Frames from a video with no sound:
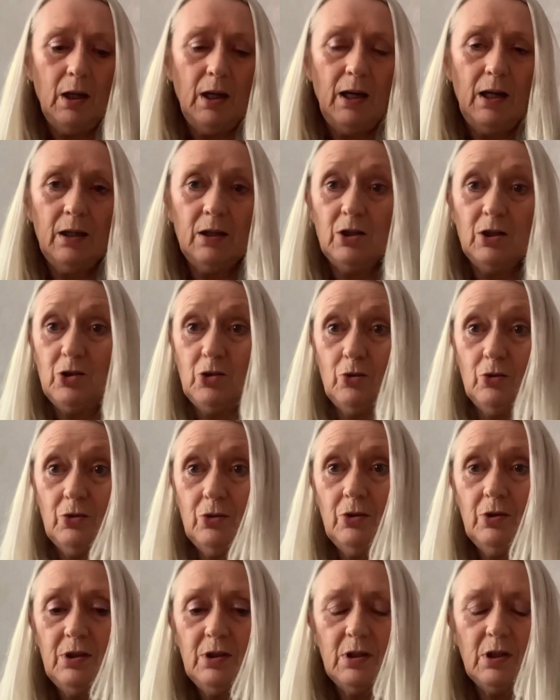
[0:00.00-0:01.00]
and a
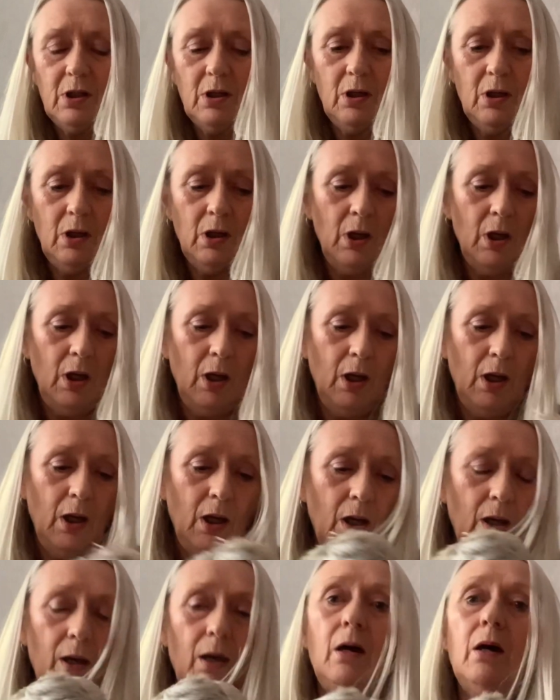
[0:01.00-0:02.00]
tortoise.
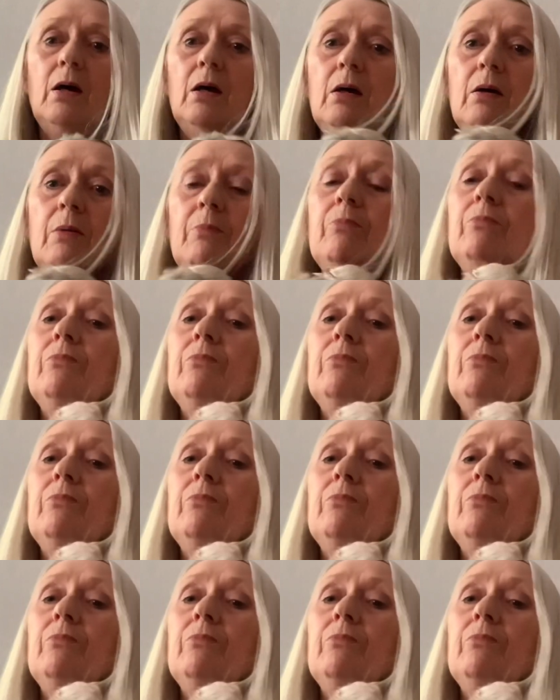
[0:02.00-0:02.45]
I